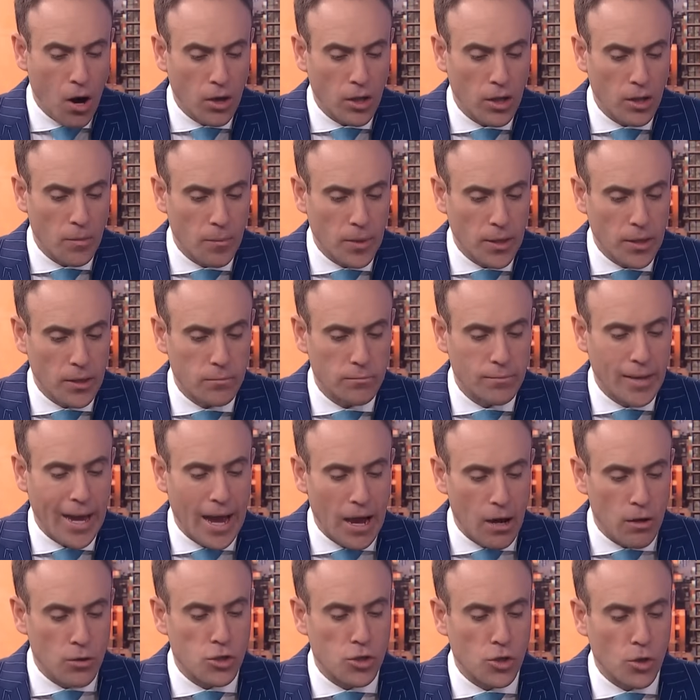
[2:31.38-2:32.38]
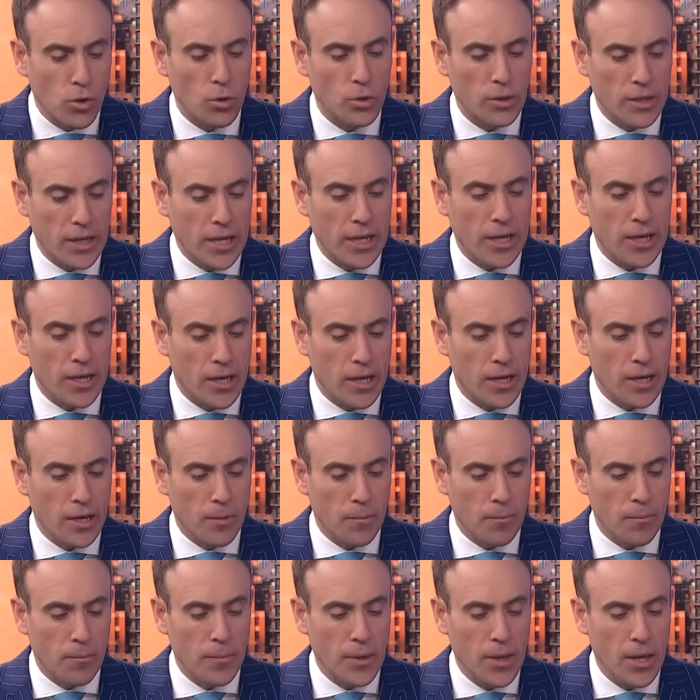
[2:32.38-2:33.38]
parliament, household
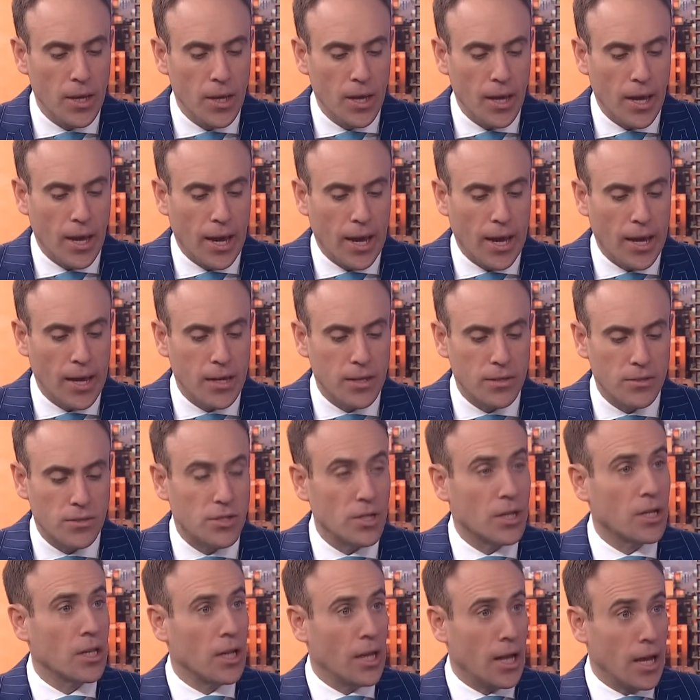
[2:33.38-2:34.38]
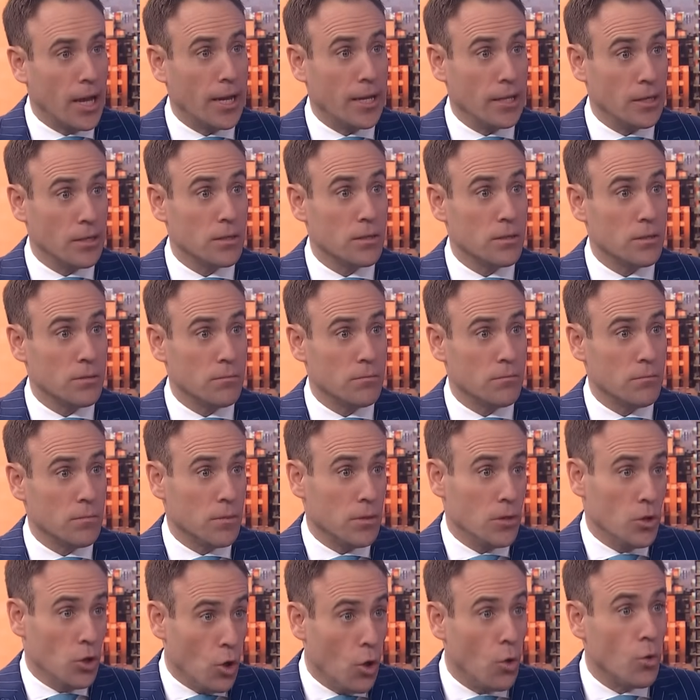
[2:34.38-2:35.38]
income has declined
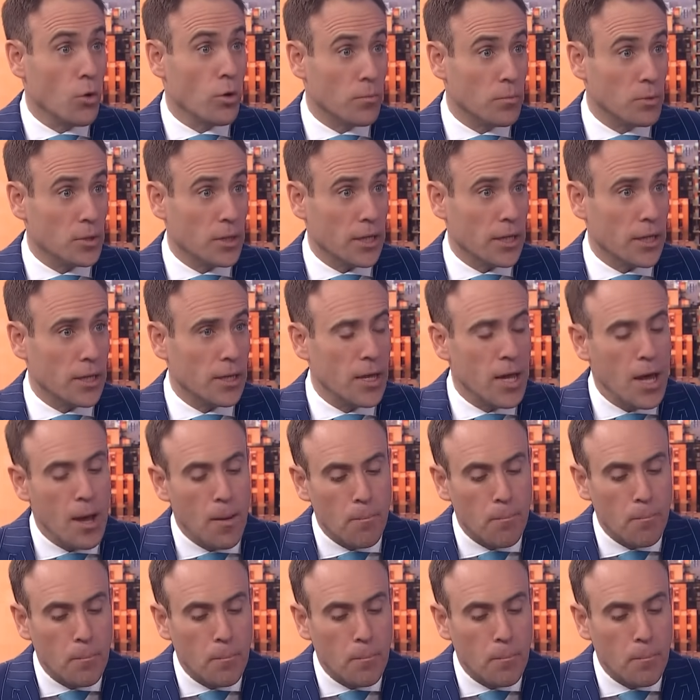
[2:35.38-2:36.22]
notably.